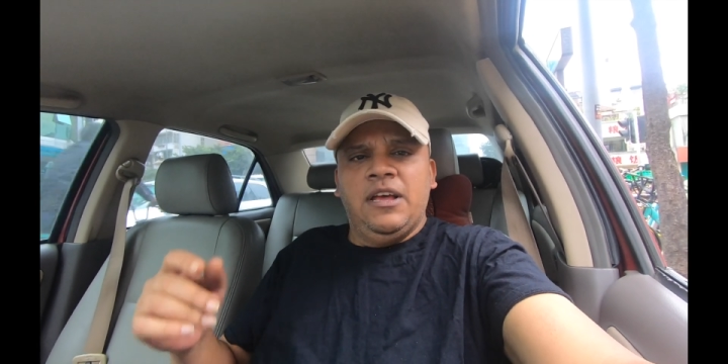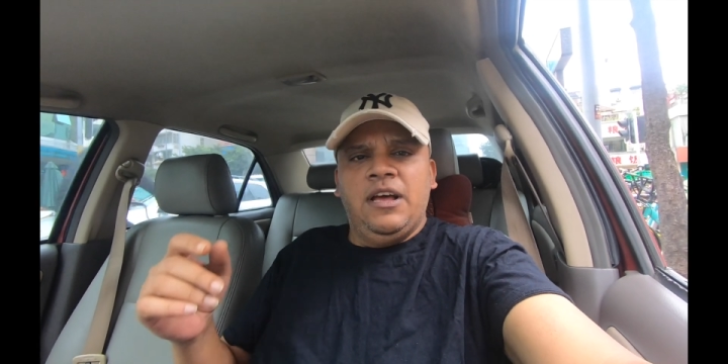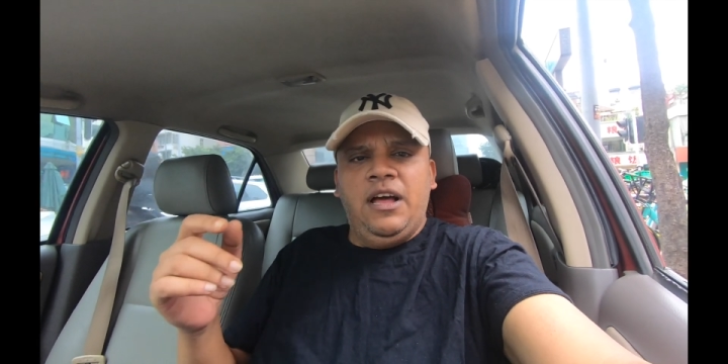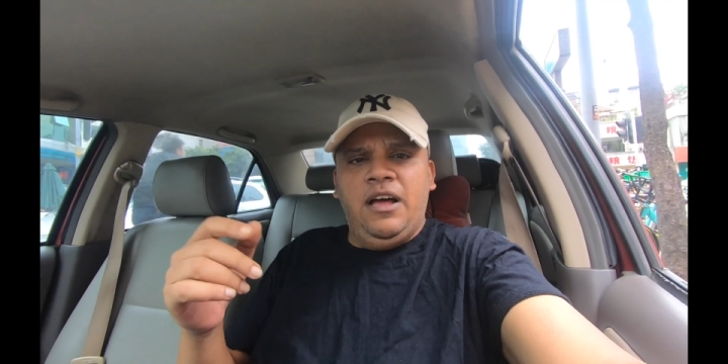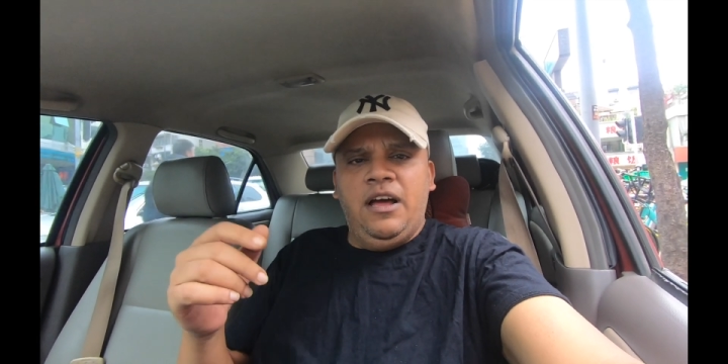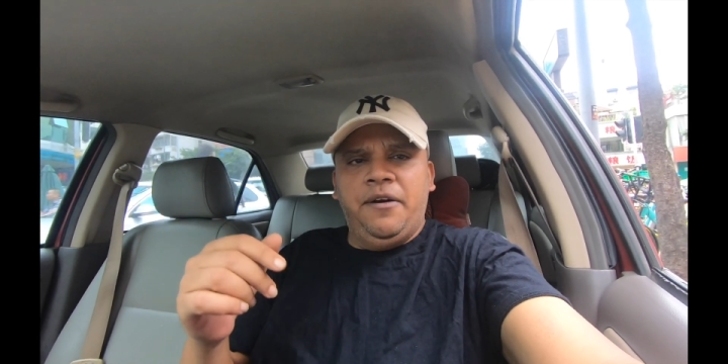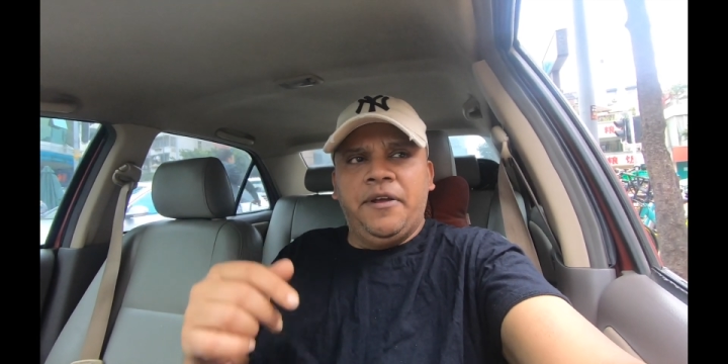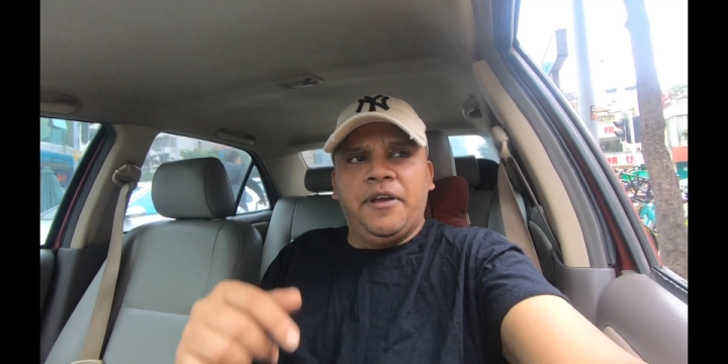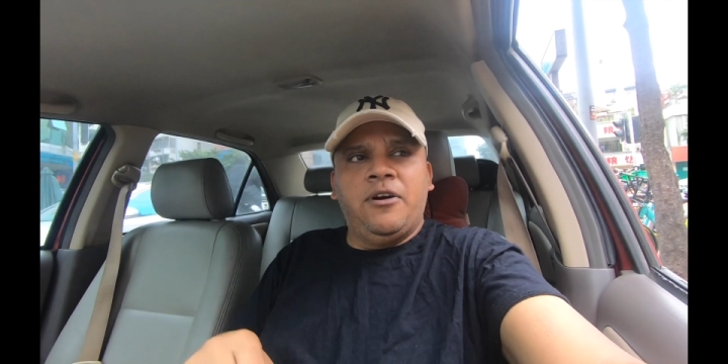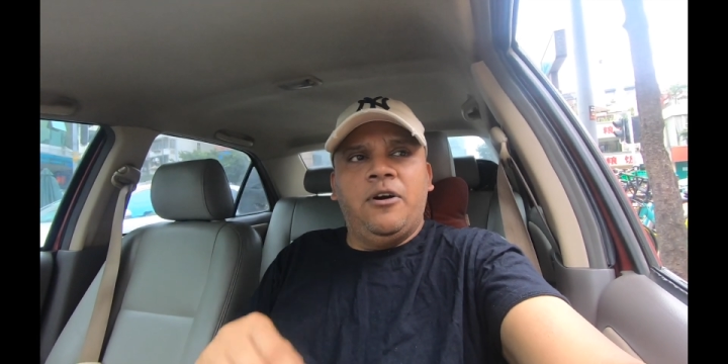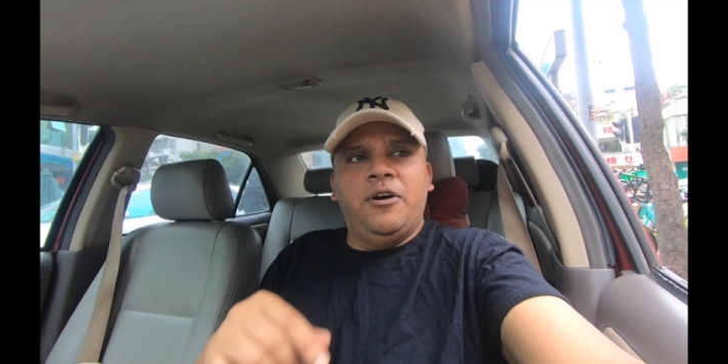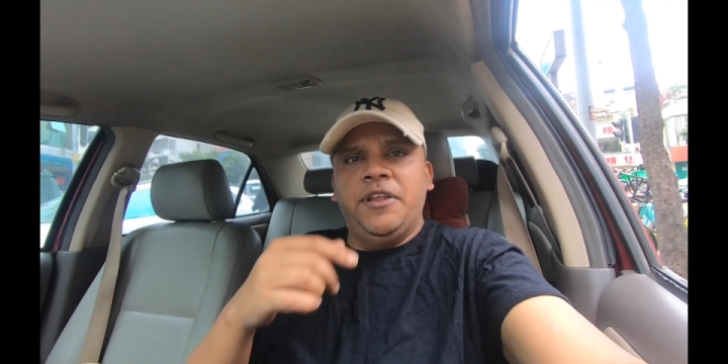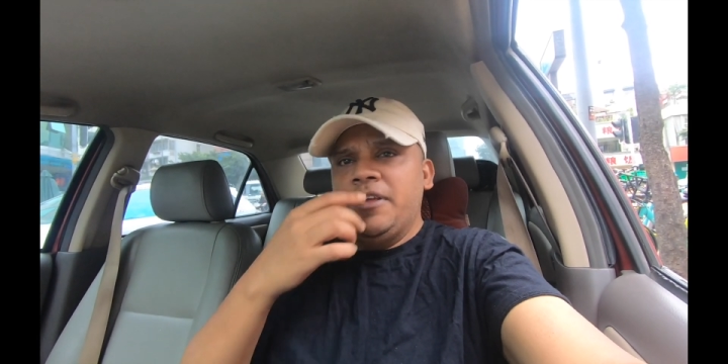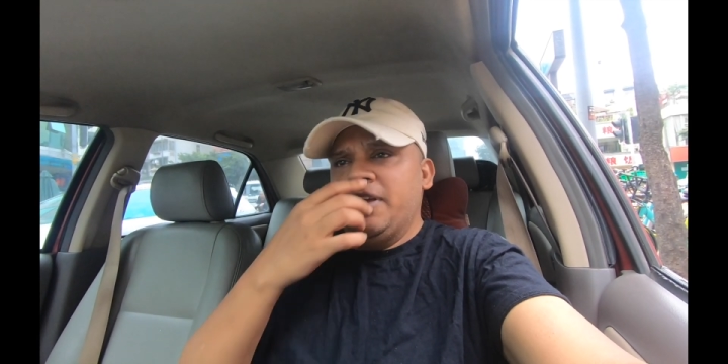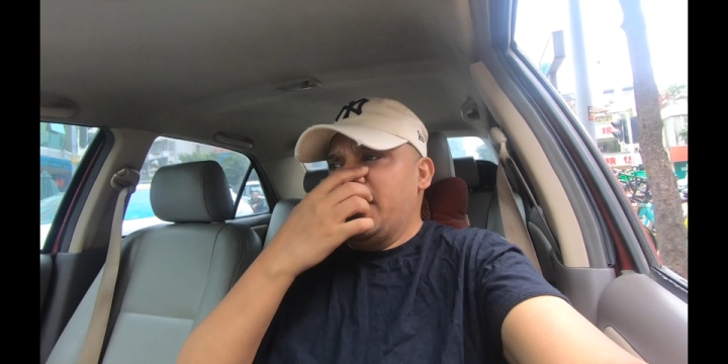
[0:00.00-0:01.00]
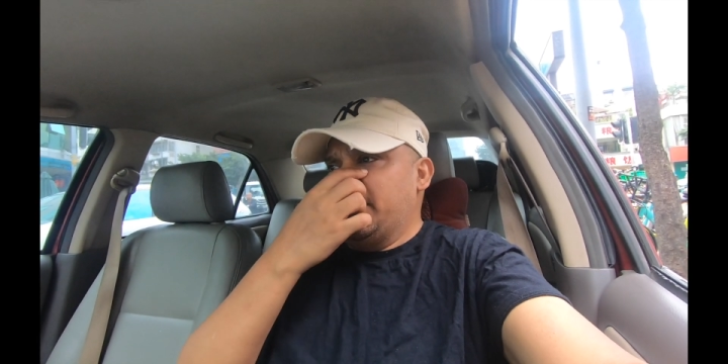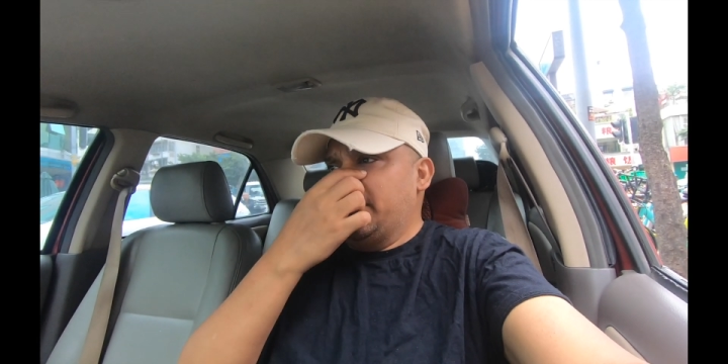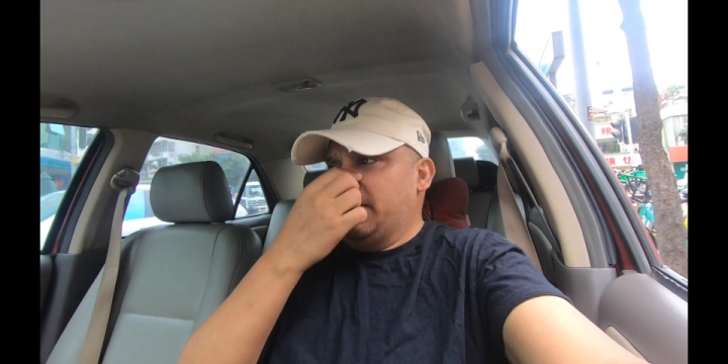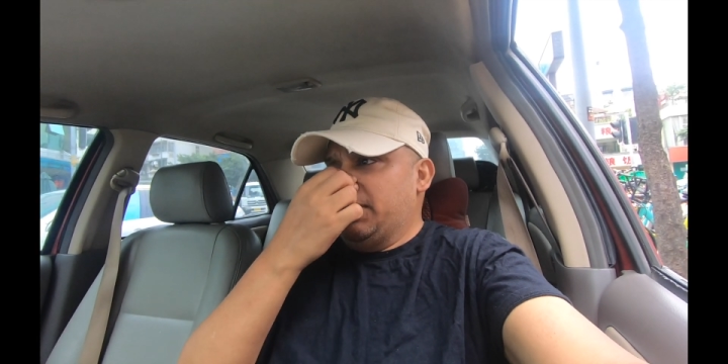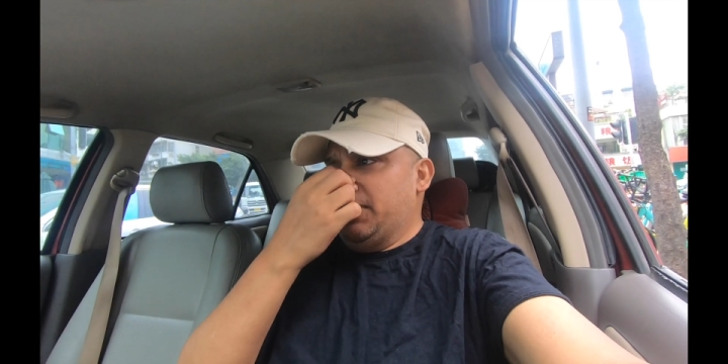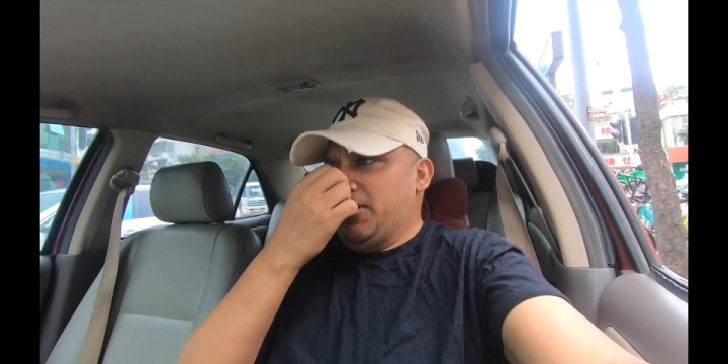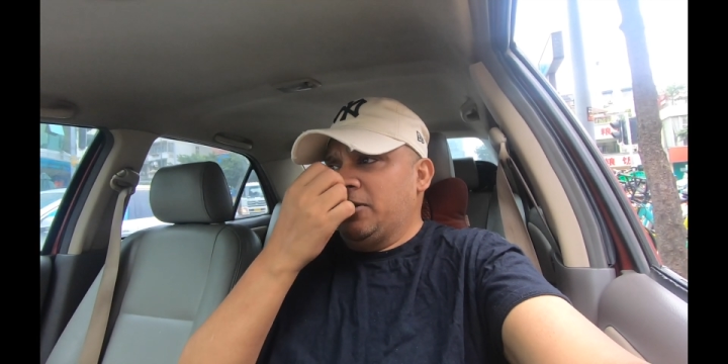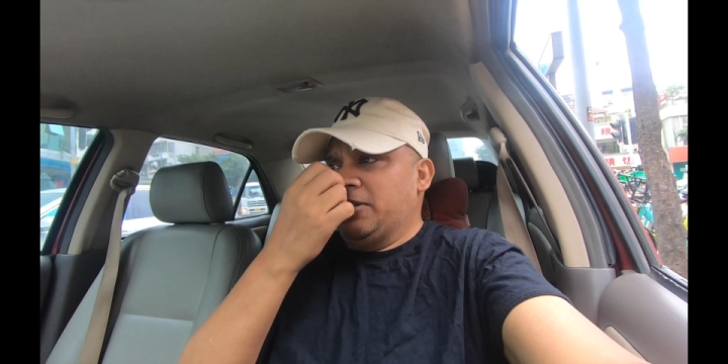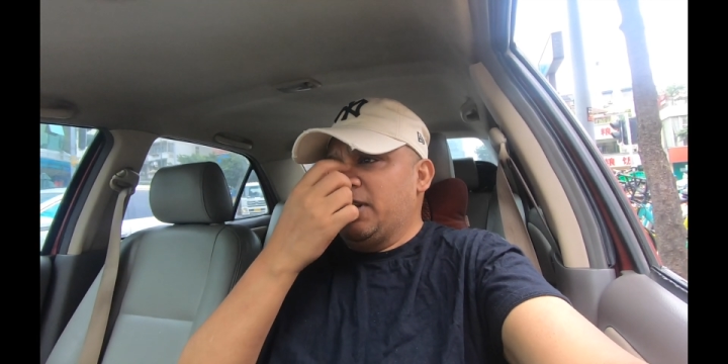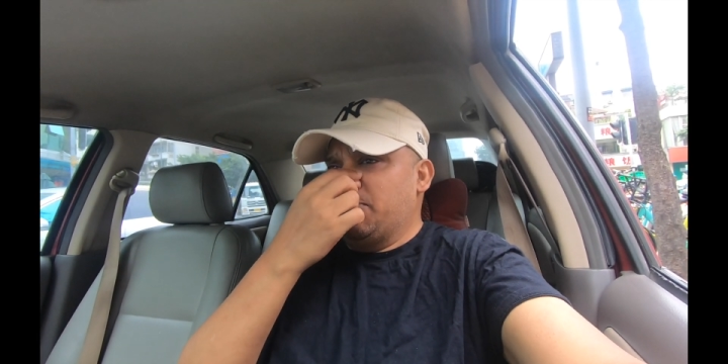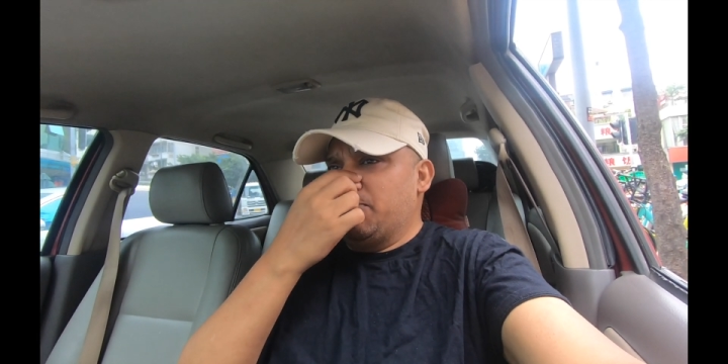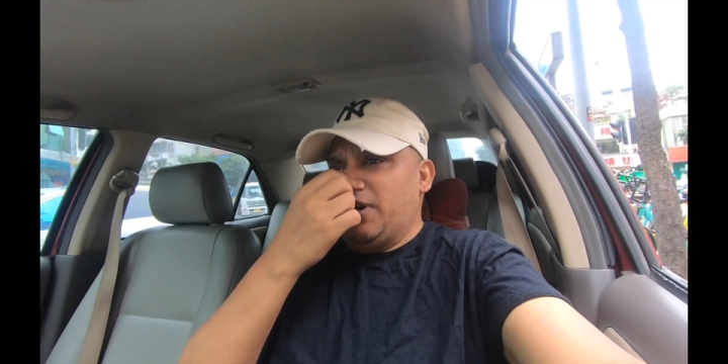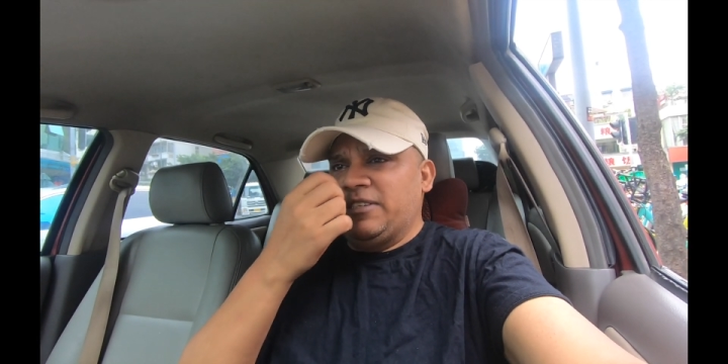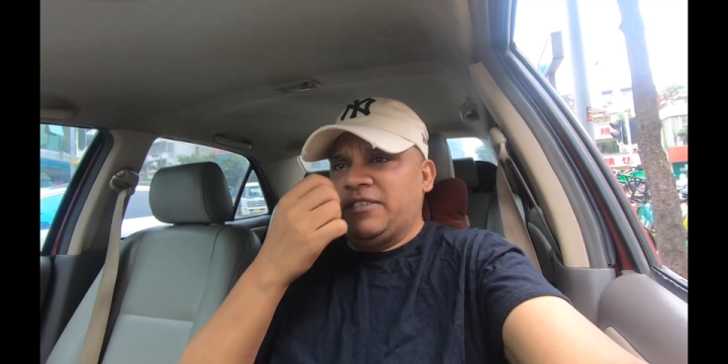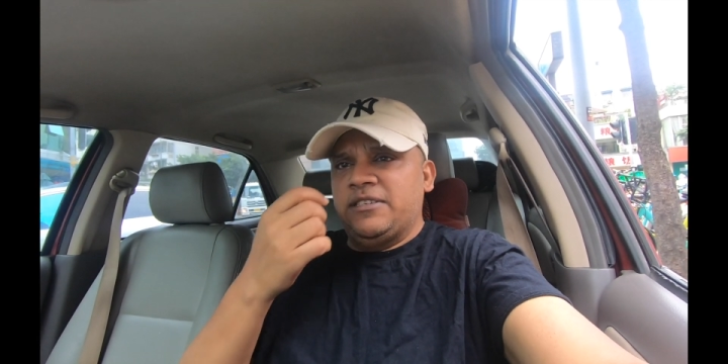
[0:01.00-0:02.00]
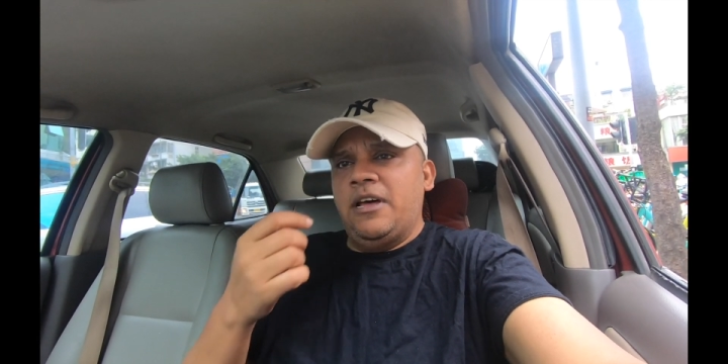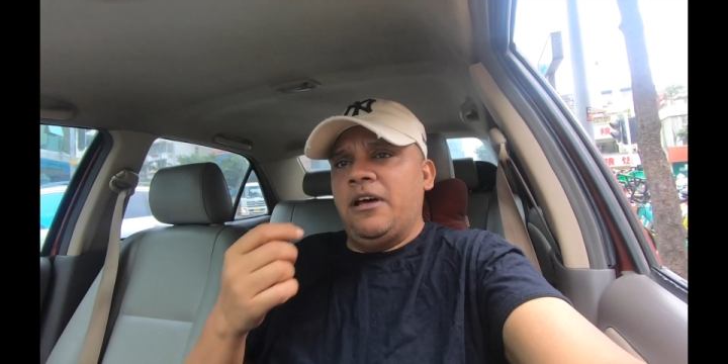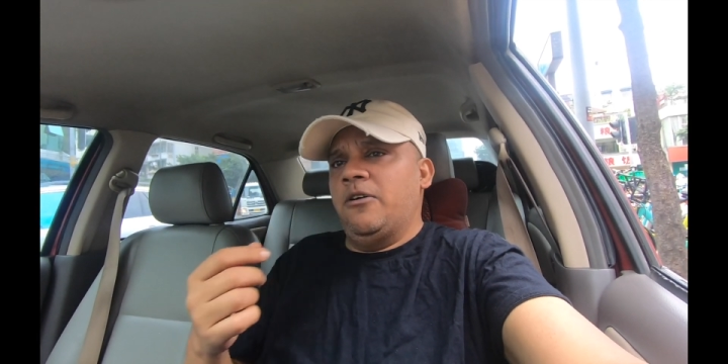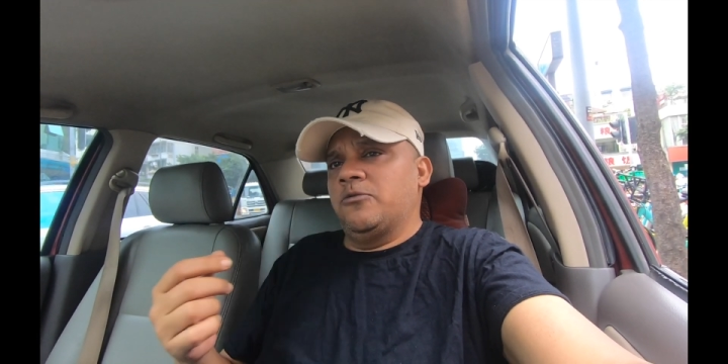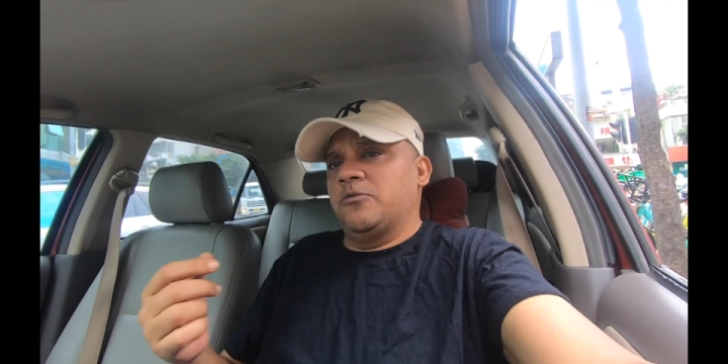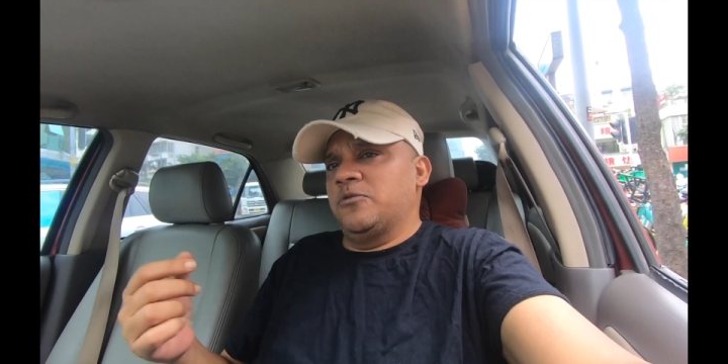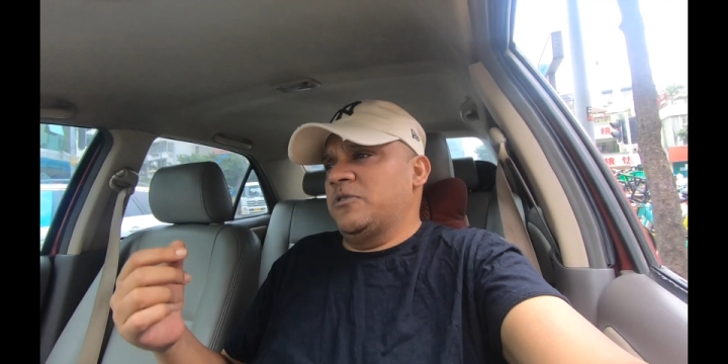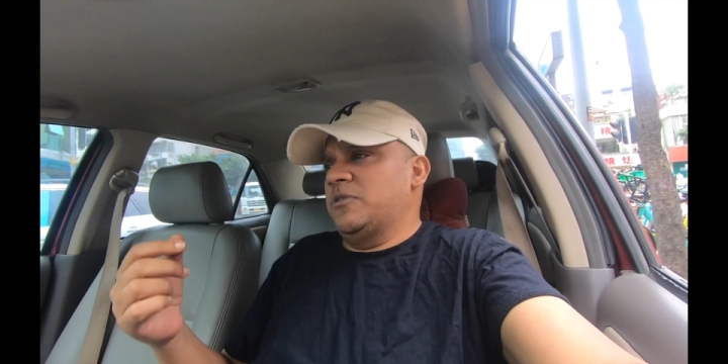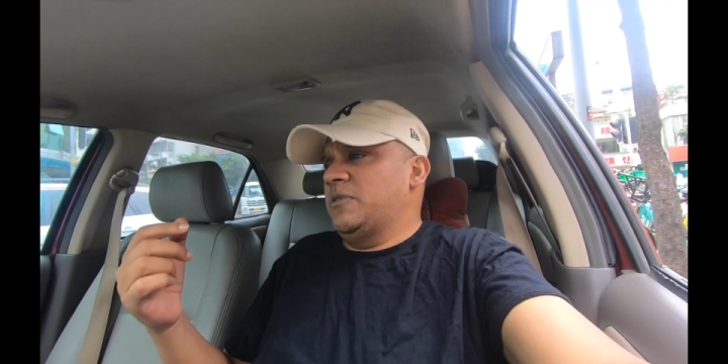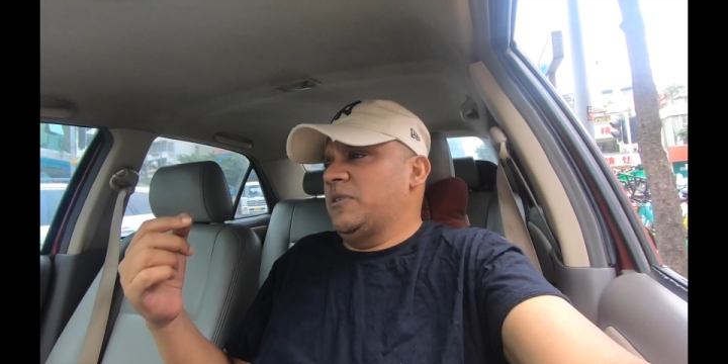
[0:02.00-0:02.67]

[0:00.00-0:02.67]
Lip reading: recording and that my sound